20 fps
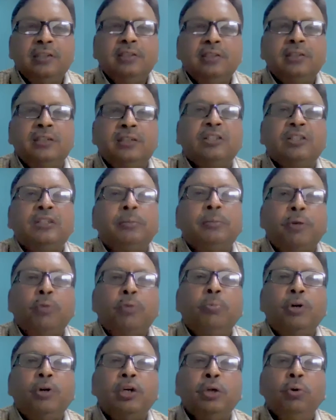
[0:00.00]
system
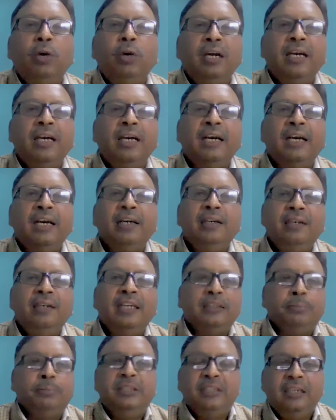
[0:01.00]
on module and
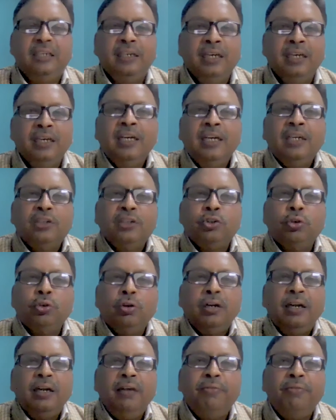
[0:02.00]
SBC.
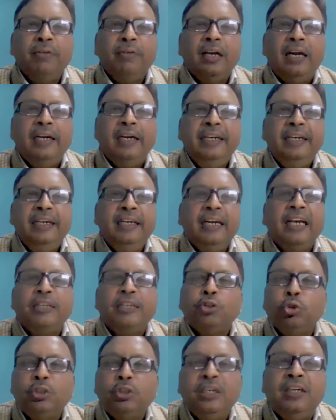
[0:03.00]
So if any
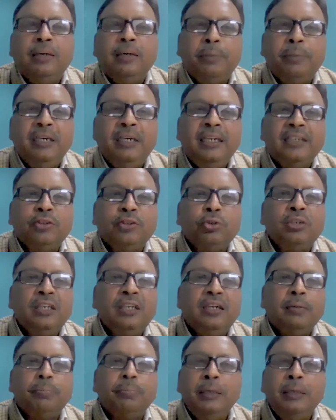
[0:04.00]
SOC
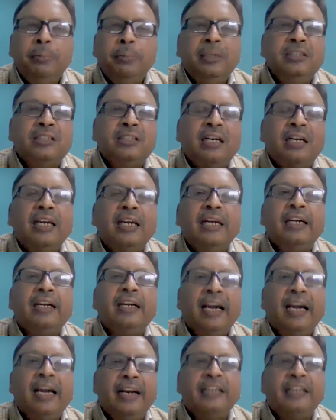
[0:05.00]
company means like
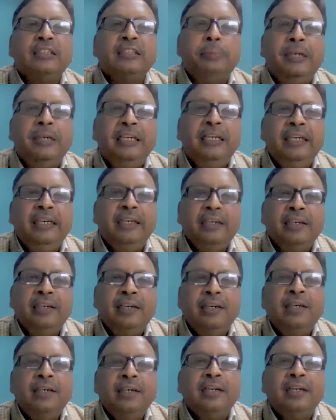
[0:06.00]
NXP,
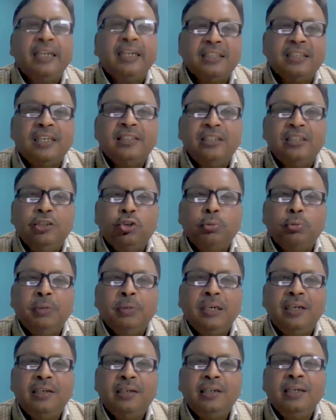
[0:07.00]
Texas
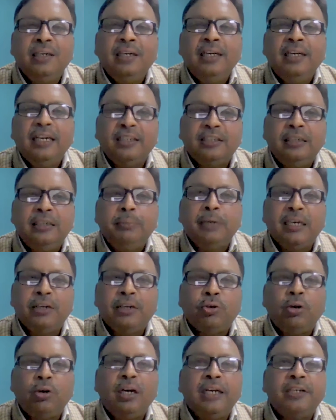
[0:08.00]
Instrument, ST
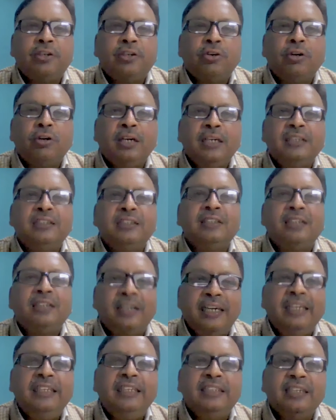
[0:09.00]
Microelectronics,
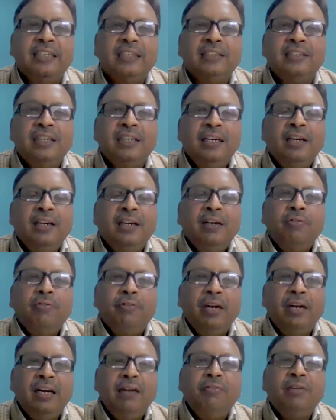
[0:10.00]
Renisas,
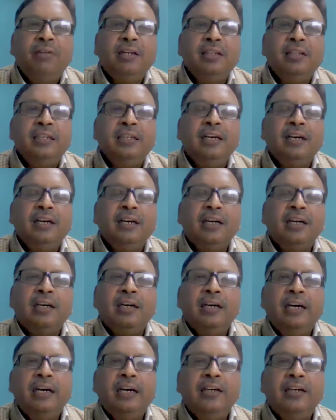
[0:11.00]
whenever they are
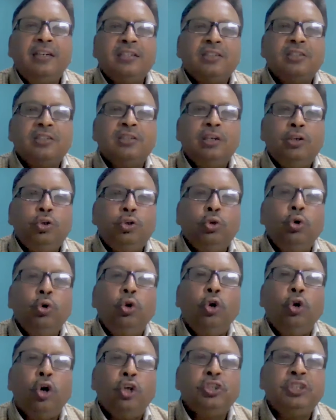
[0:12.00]
interested to
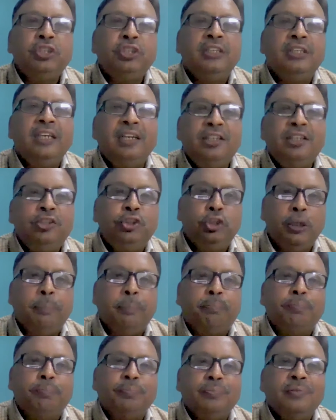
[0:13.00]
launch their
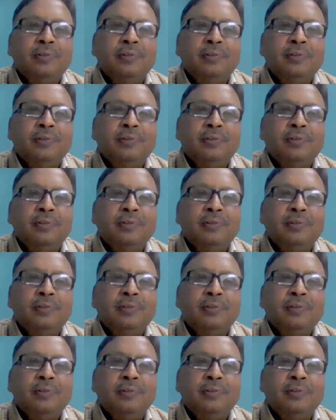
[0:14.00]
chip,